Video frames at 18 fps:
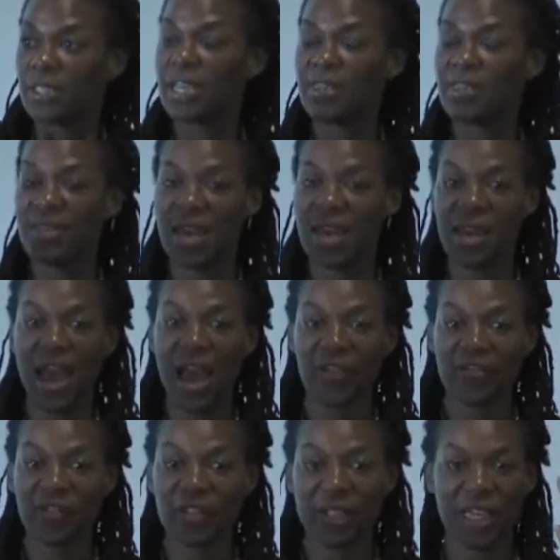they then
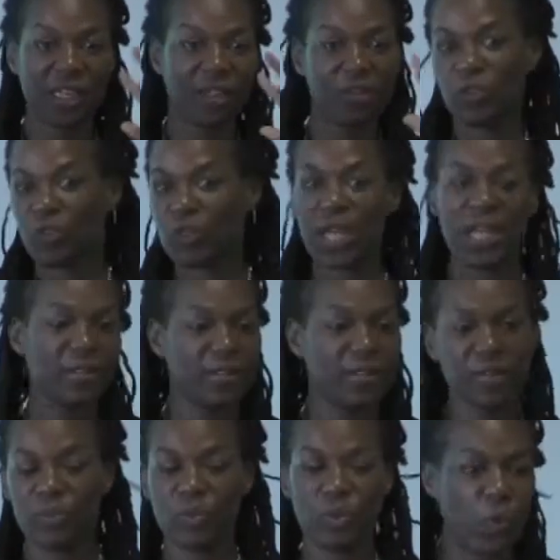have to like
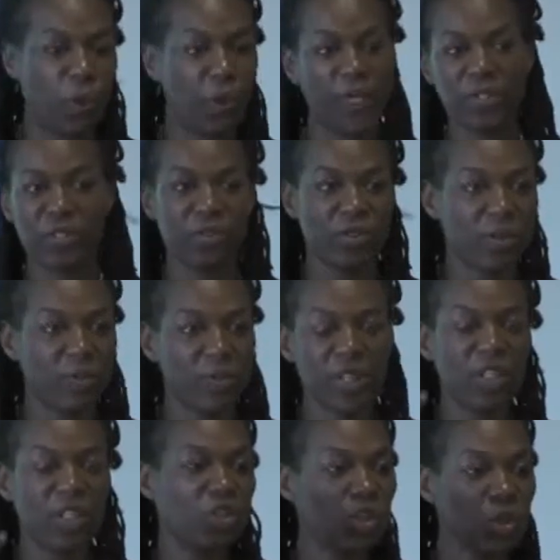take some quiz or
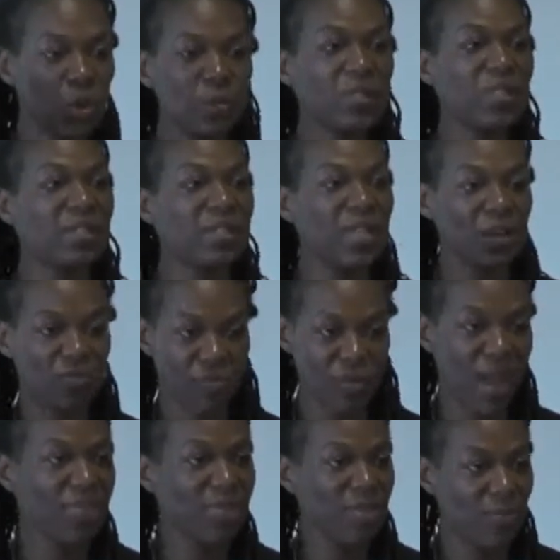something that shows that they
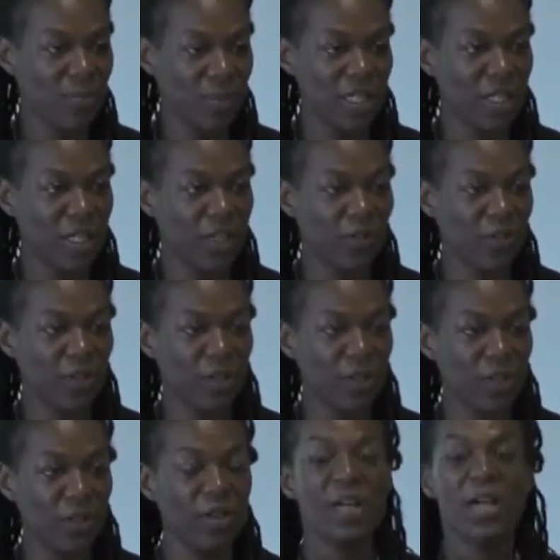read the
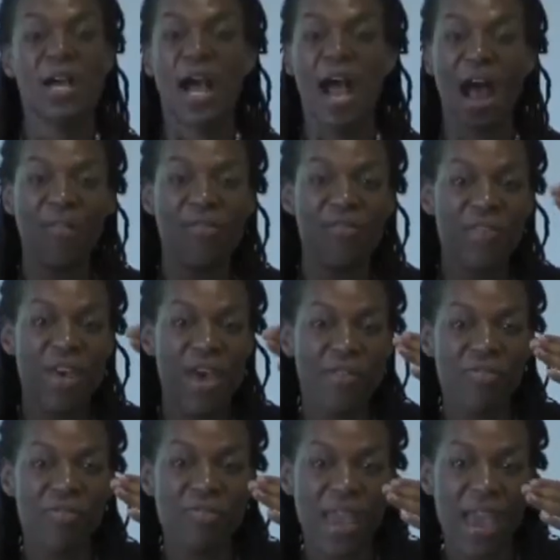material, and
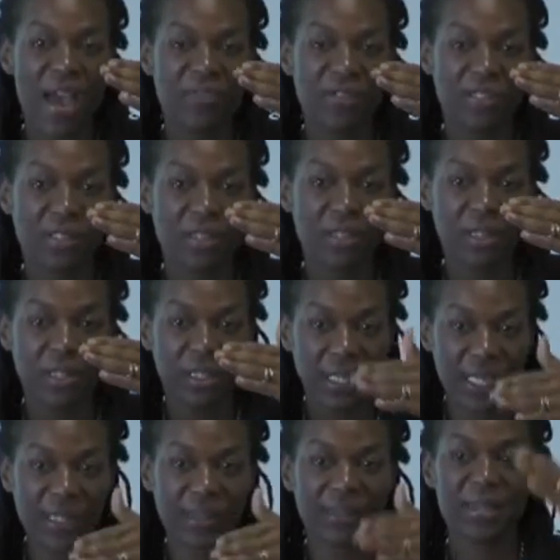then they have to
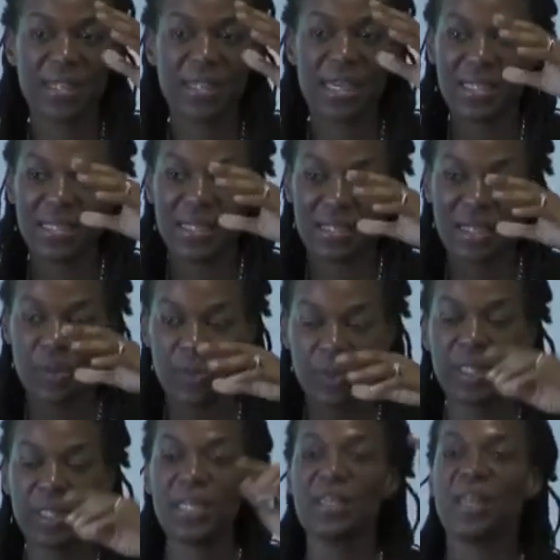click that they
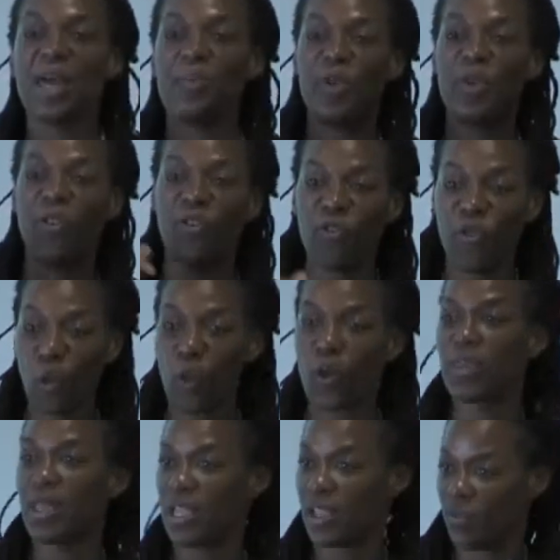completed that
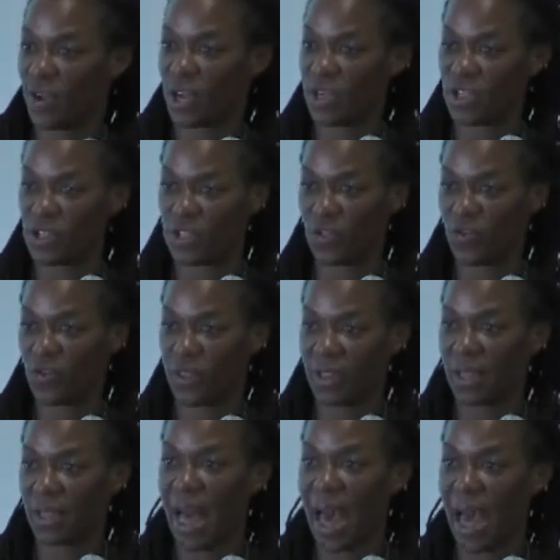before they can register
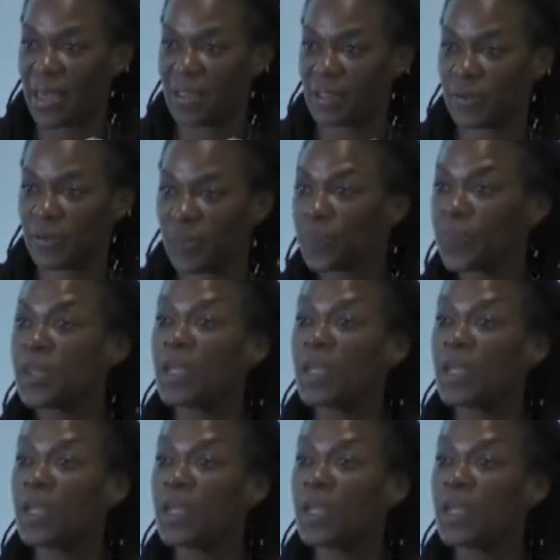for the class.